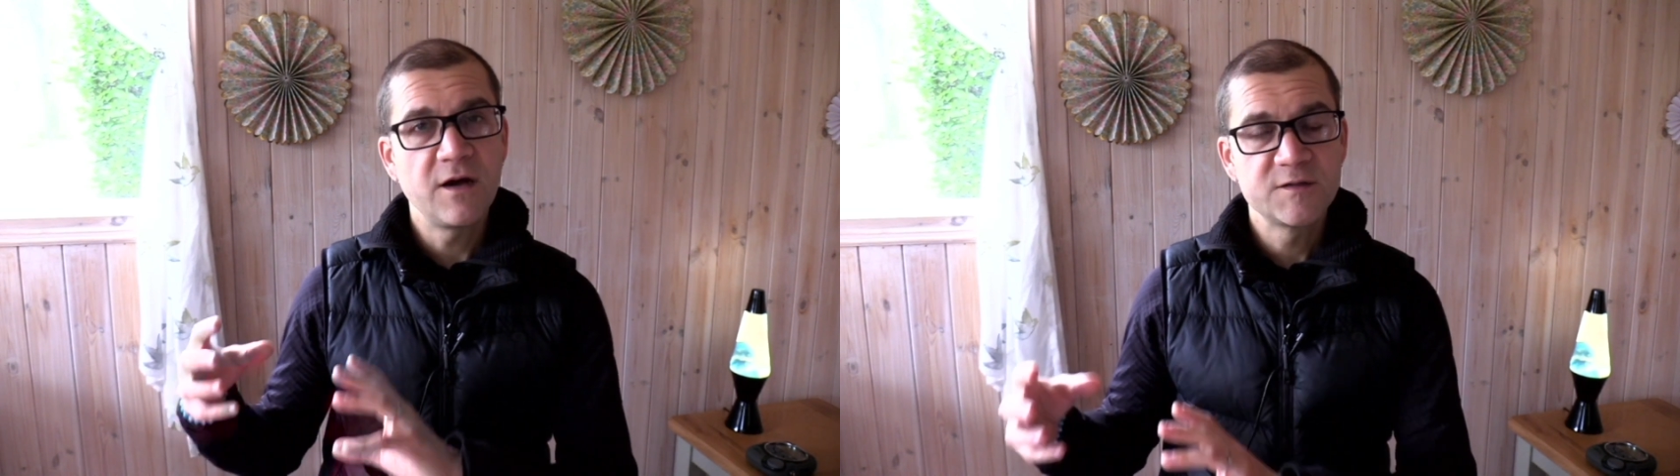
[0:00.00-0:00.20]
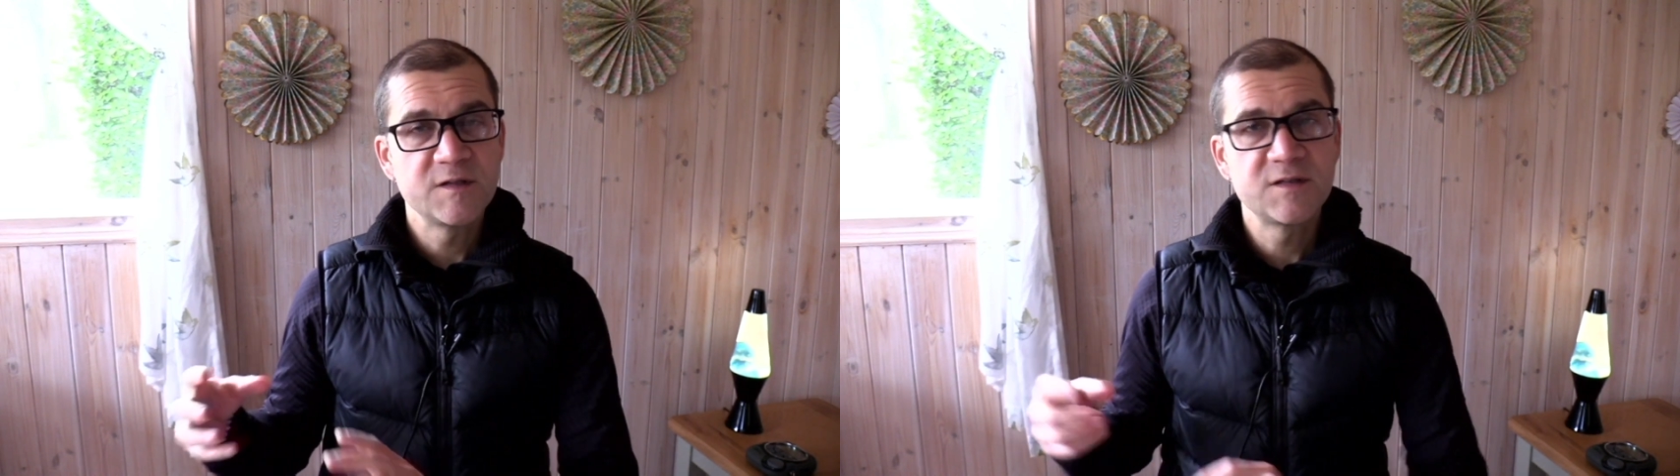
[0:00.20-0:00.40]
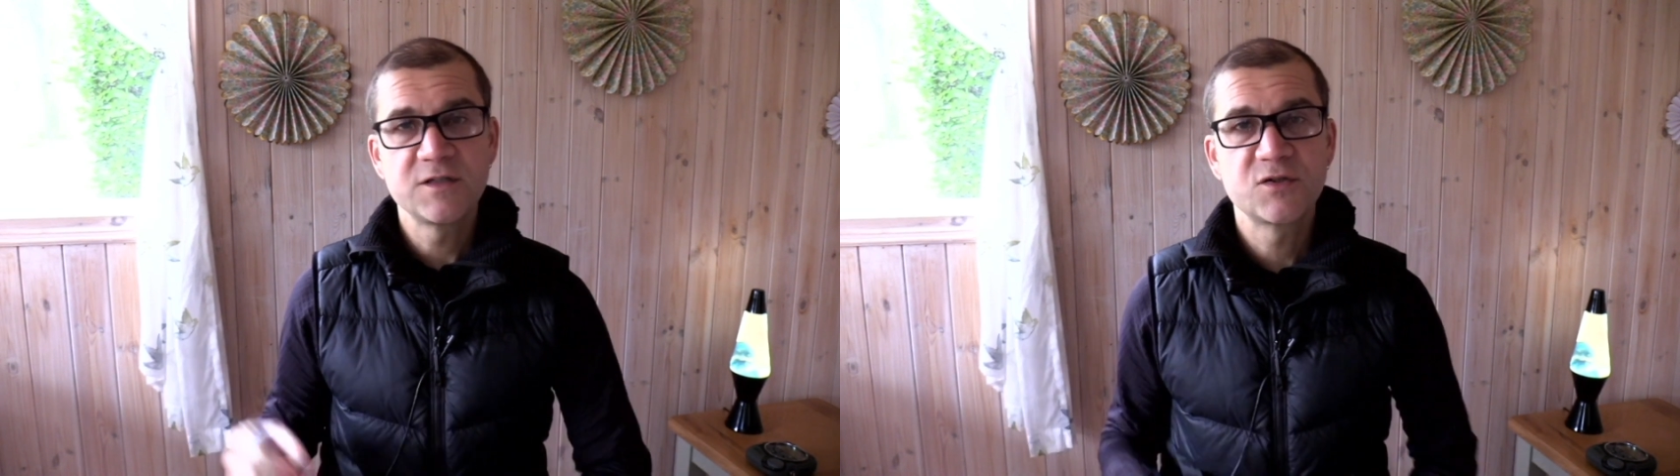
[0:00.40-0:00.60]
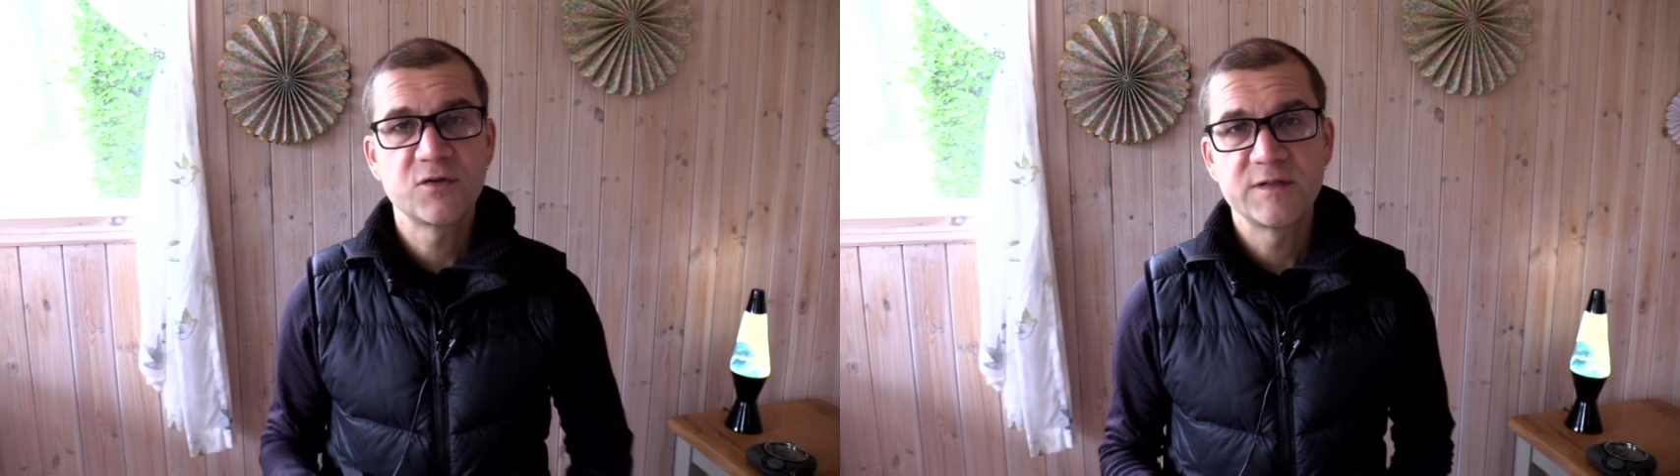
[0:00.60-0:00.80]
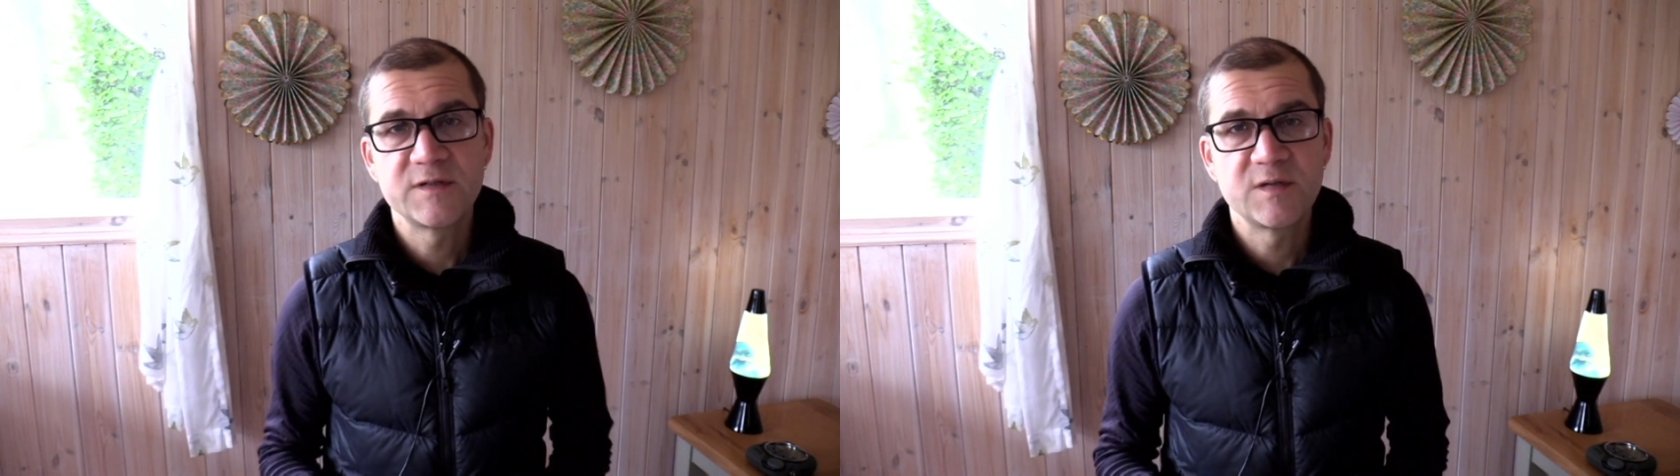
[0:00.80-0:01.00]
artistic
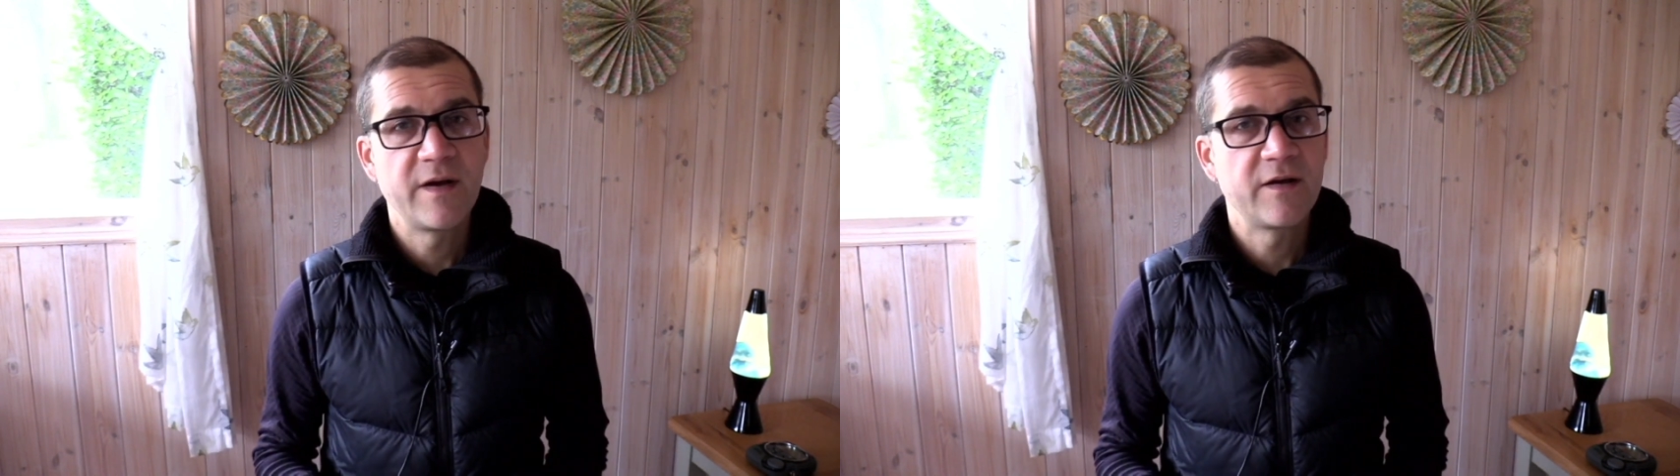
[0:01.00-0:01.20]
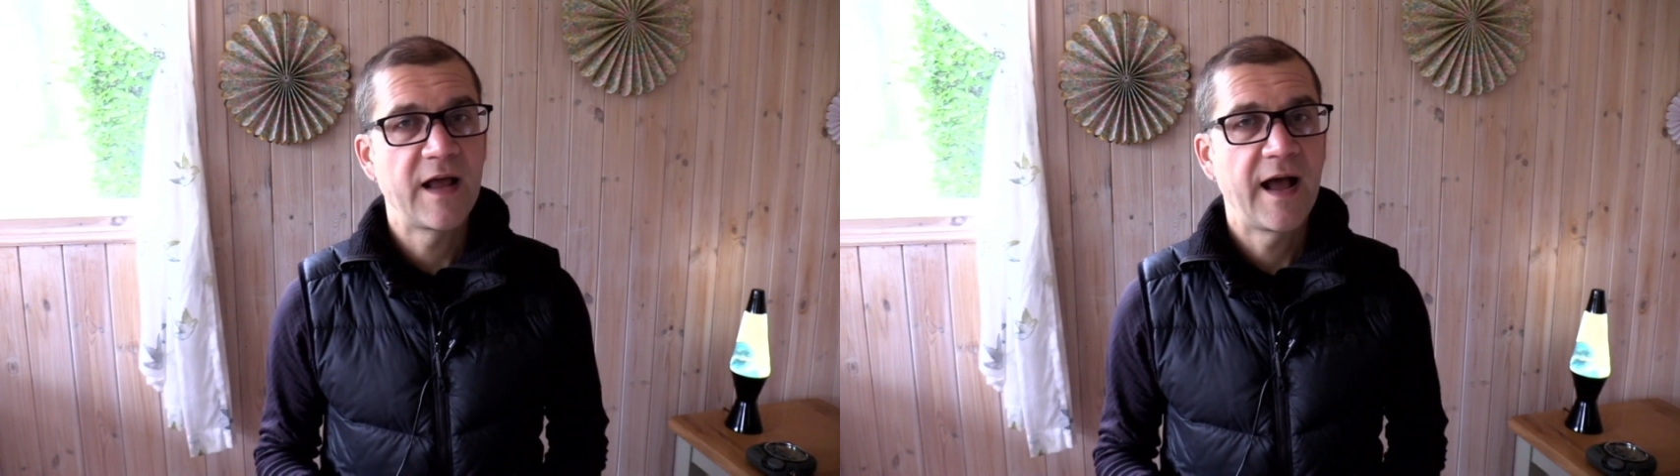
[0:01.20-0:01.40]
choices about